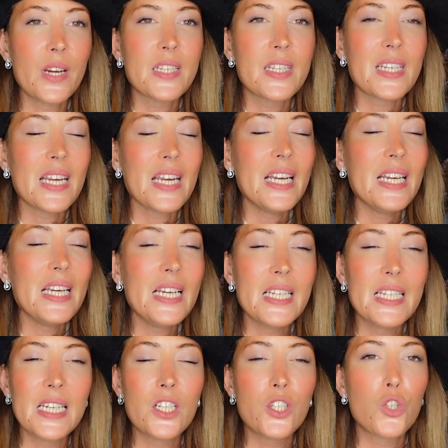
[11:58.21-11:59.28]
It's
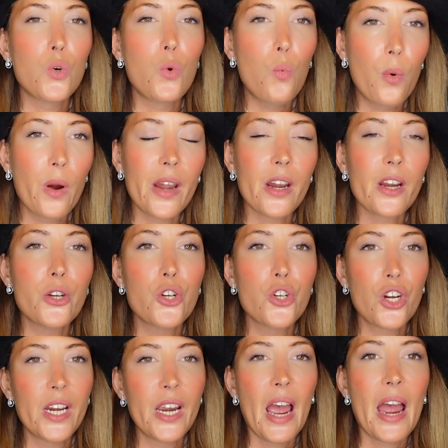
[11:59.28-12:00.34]
easy to wear.
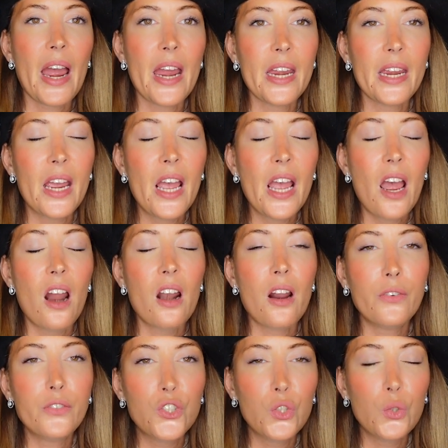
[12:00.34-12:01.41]
Usually I
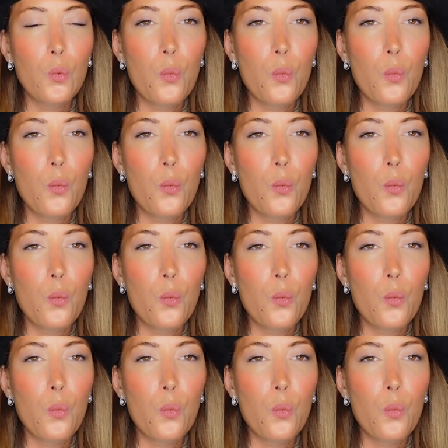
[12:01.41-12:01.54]
love to